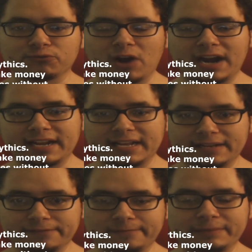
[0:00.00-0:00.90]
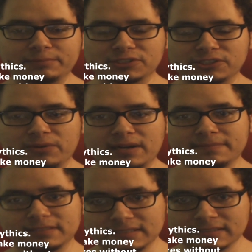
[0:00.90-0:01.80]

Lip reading: Friday if people show up?